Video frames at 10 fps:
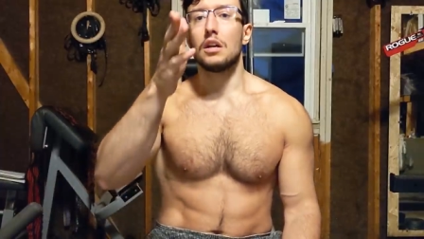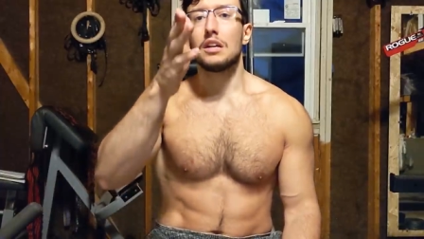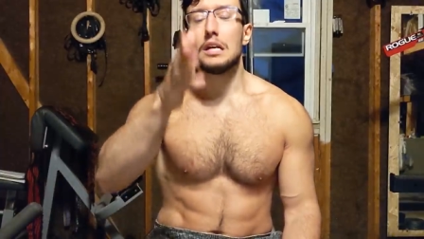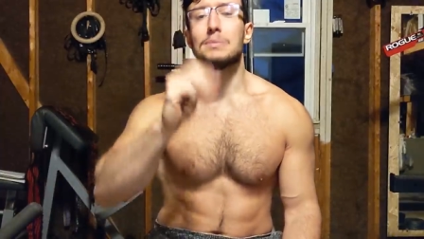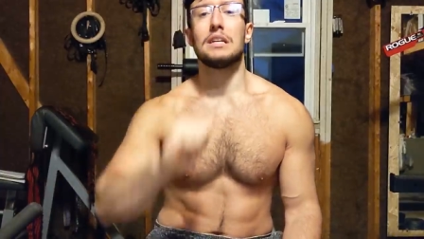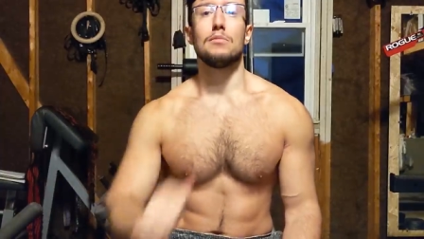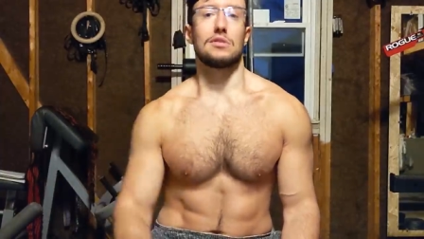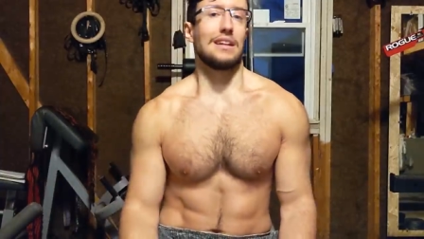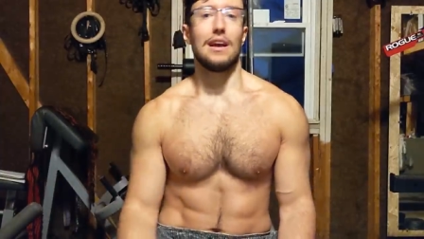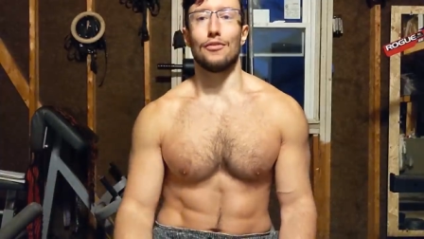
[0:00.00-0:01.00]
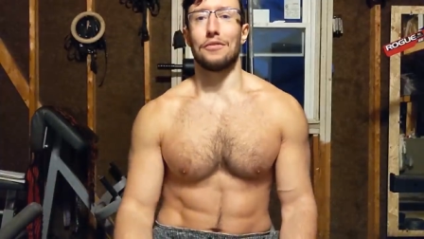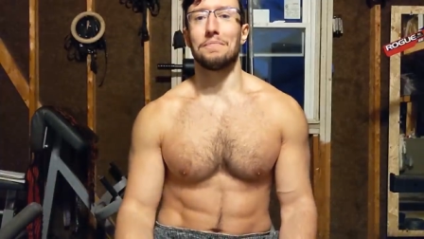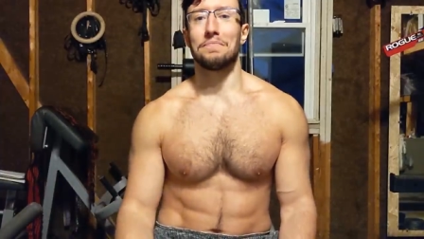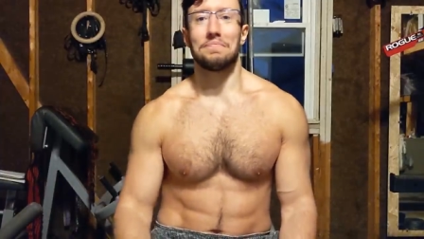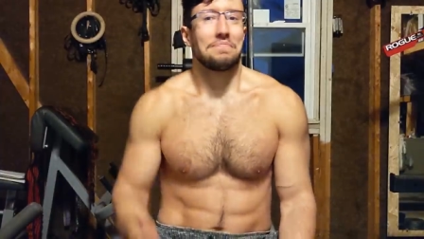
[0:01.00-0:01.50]
keeps him a slave.
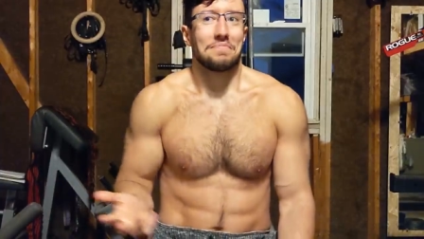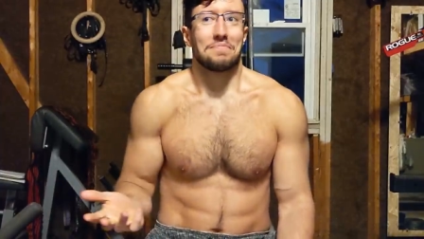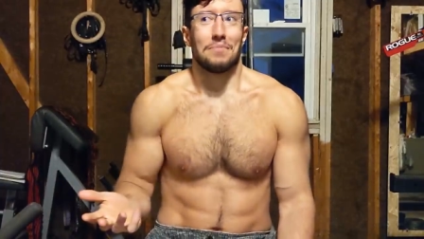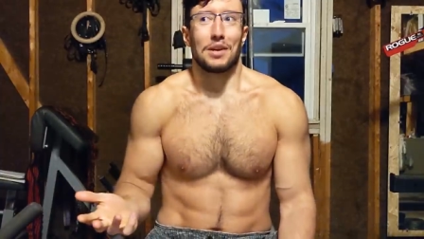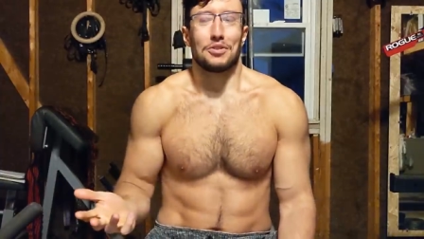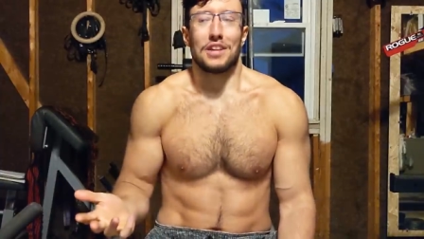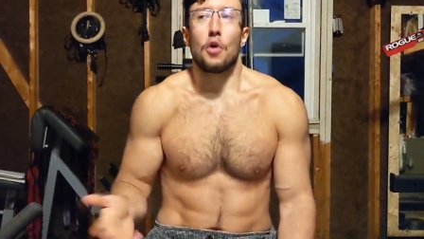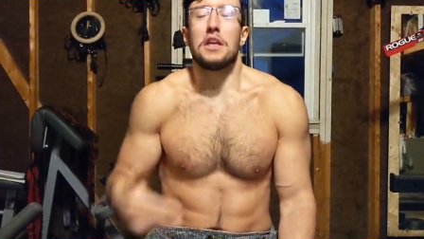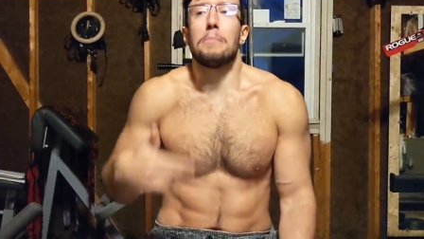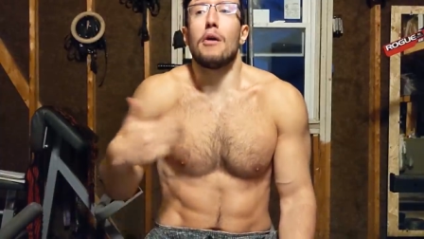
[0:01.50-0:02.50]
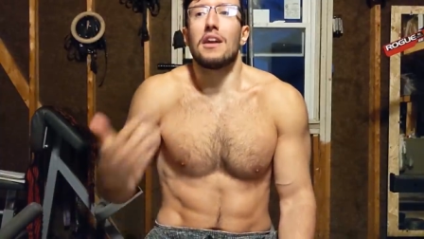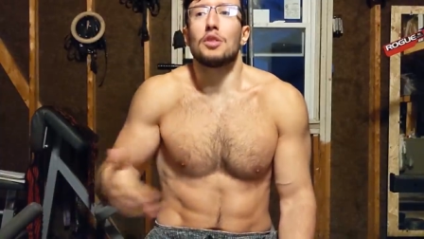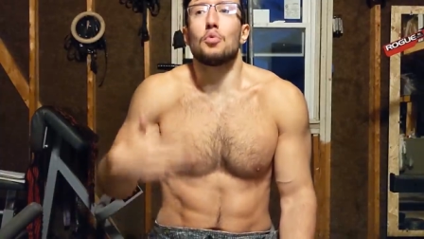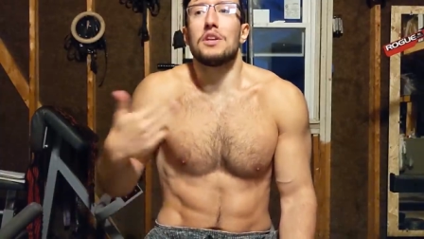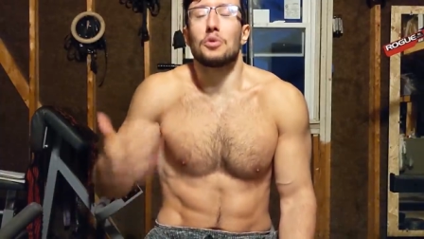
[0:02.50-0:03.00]
Because now he bought
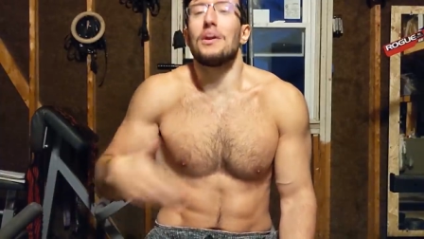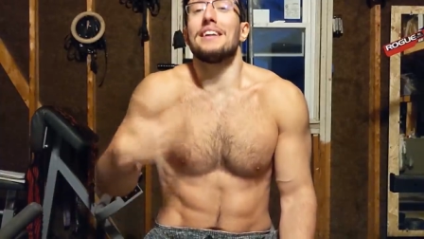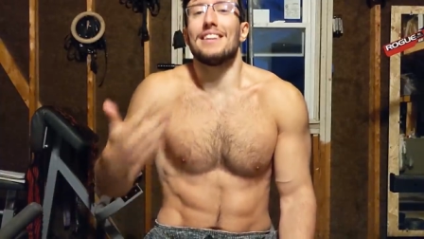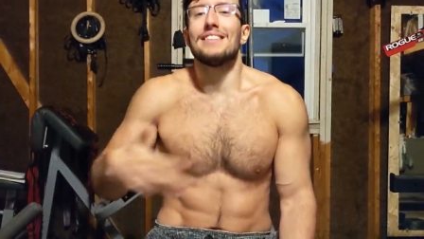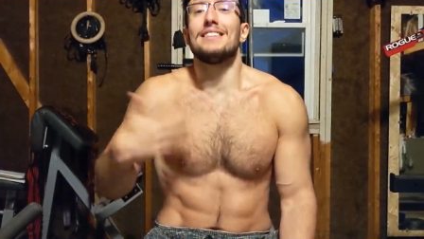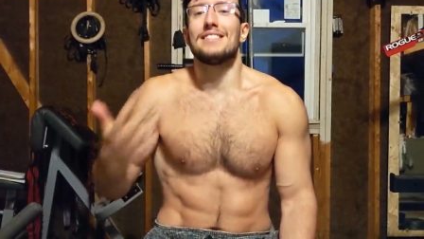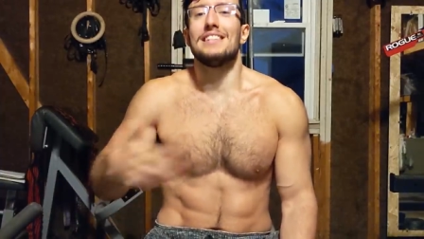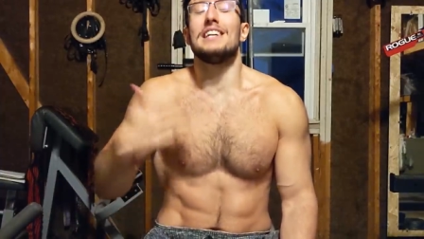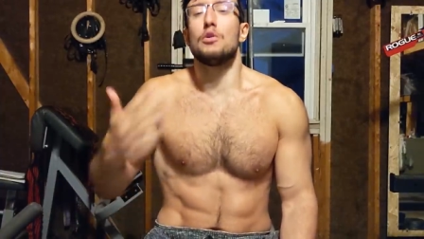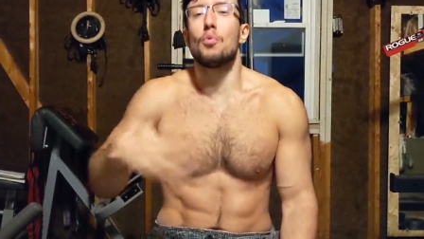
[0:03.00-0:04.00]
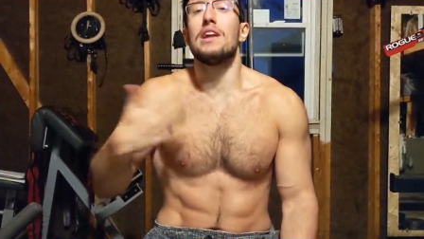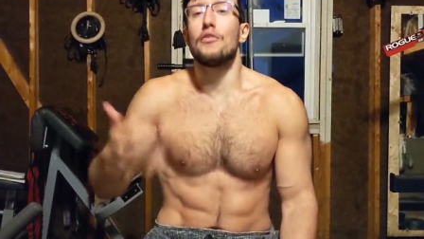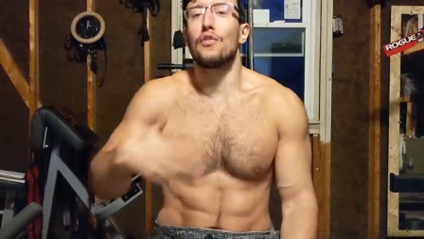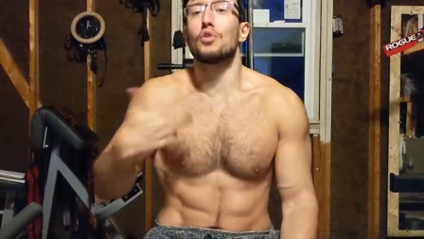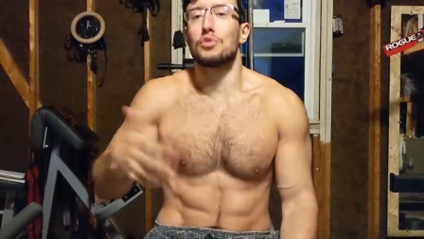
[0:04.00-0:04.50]
into his own identity, he
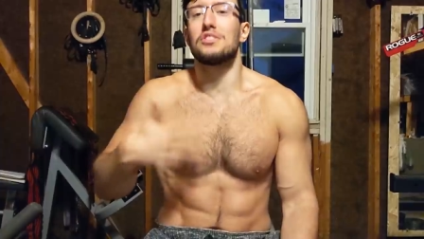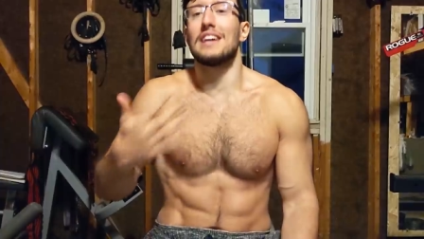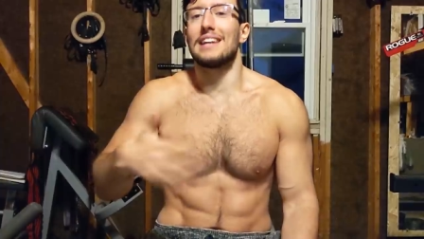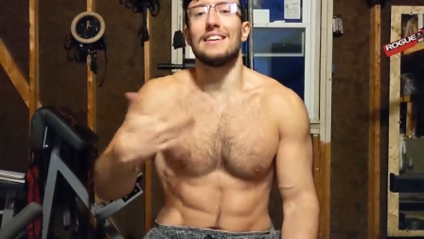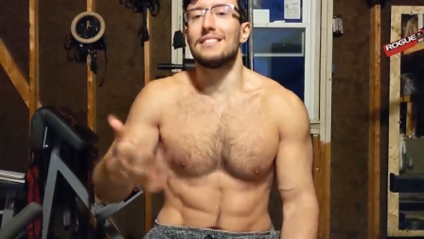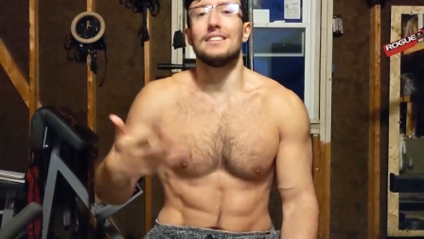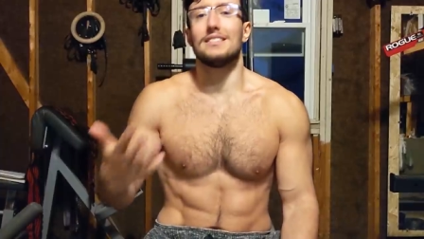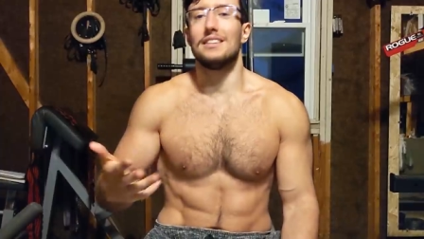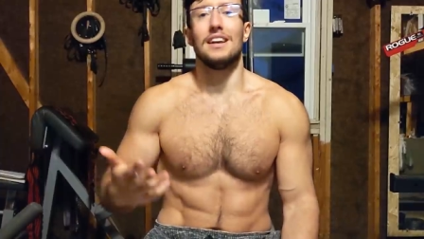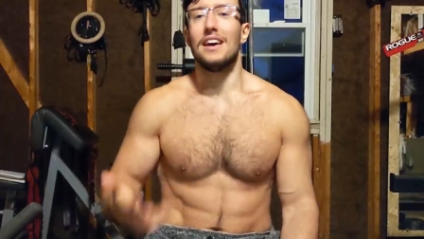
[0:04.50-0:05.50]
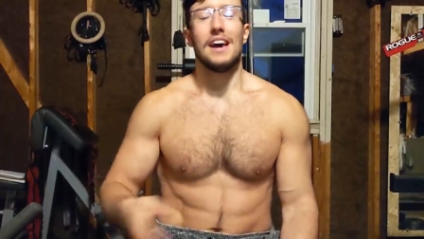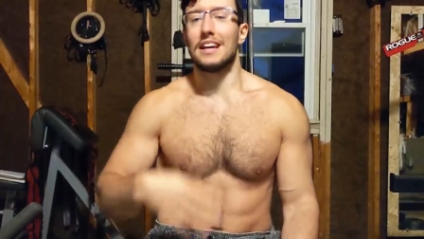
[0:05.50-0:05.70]
reinforces the identity.